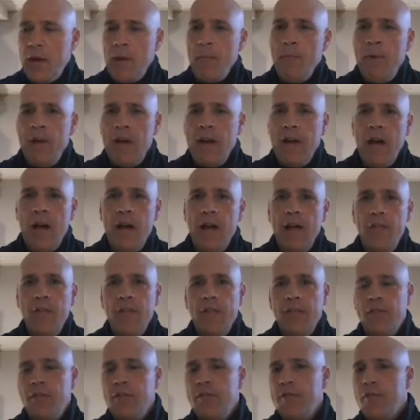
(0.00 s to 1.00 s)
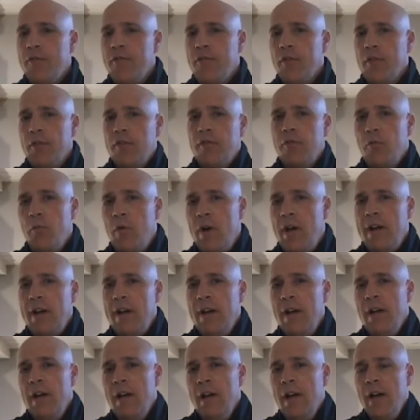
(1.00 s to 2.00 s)
But this is the first
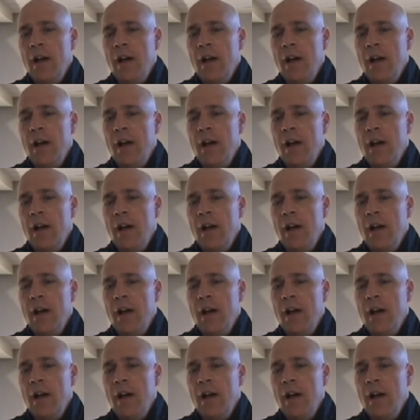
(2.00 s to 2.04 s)
one.